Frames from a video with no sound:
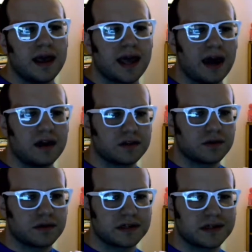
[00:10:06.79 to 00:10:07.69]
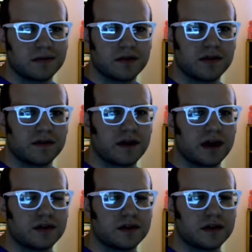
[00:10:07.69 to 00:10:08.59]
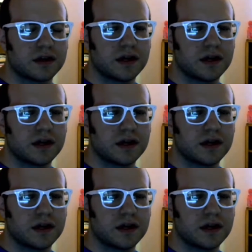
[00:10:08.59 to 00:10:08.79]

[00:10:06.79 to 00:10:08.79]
kind of sort of similar to the writer,